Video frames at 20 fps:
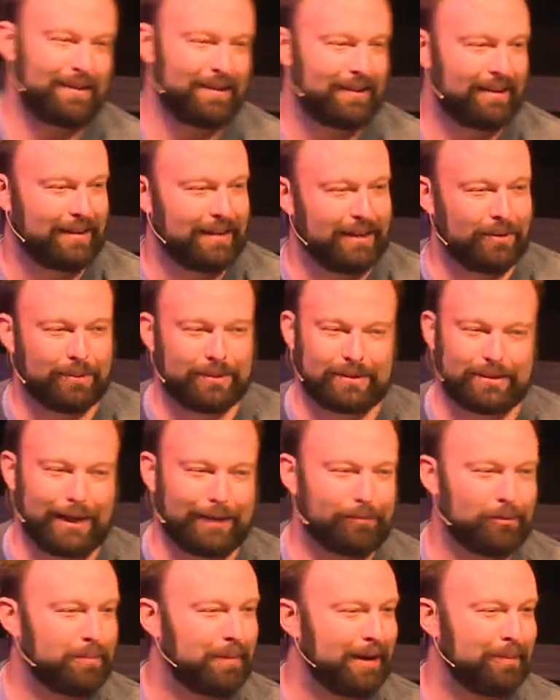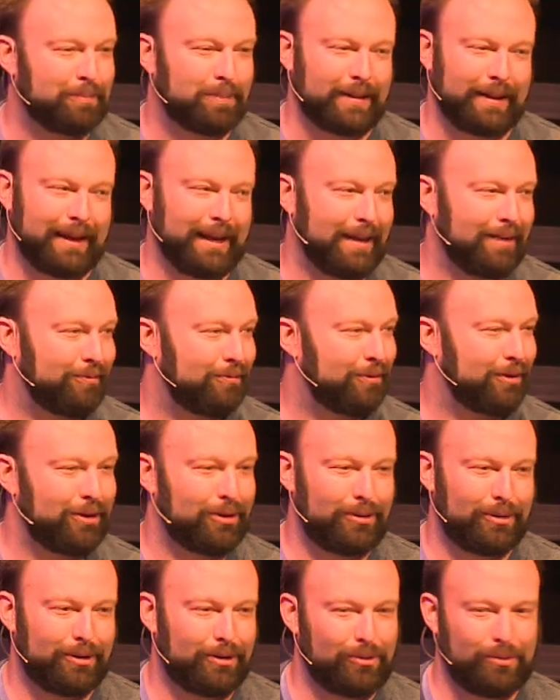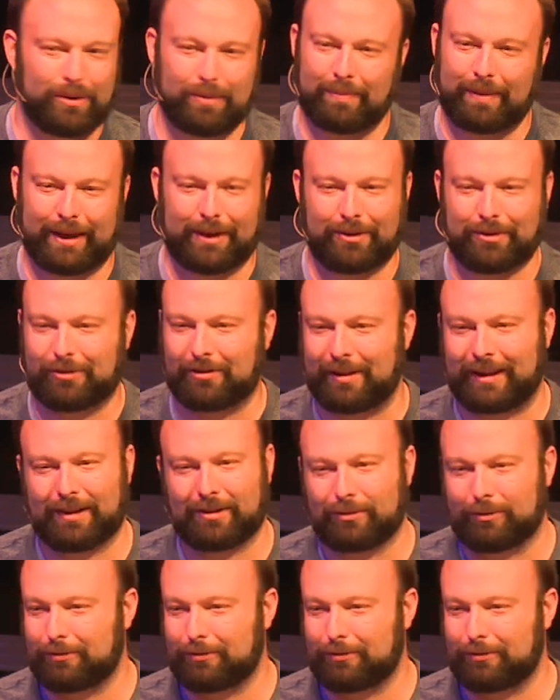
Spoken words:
it was never my plan for you to do it by yourself.